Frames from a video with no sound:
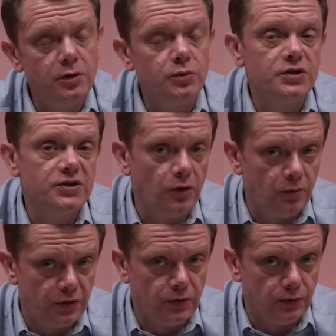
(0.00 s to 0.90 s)
it would stop
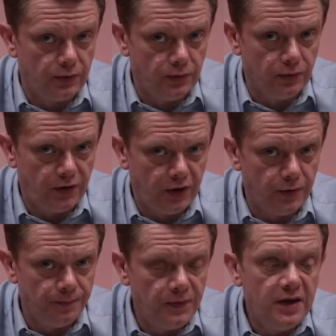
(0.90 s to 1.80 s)
recording audio.
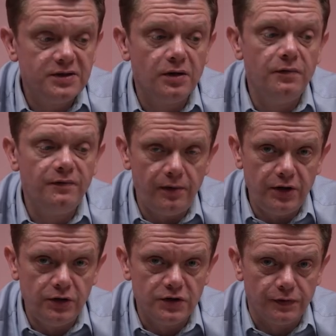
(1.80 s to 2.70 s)
So very
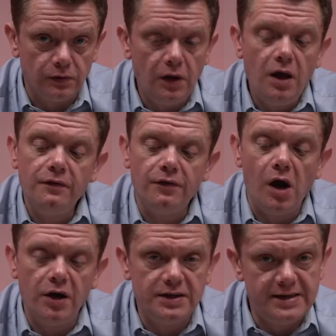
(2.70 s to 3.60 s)
useful for
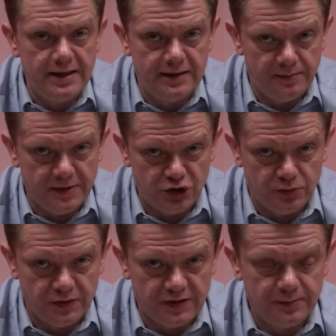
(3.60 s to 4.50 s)
unattended
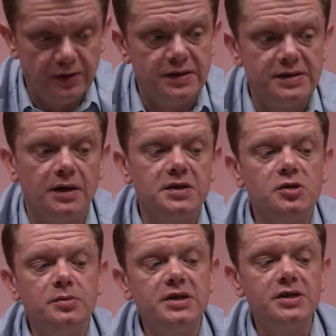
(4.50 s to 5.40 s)
measurements, but inside
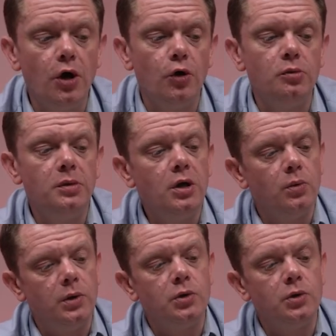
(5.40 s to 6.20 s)
somebody's home, we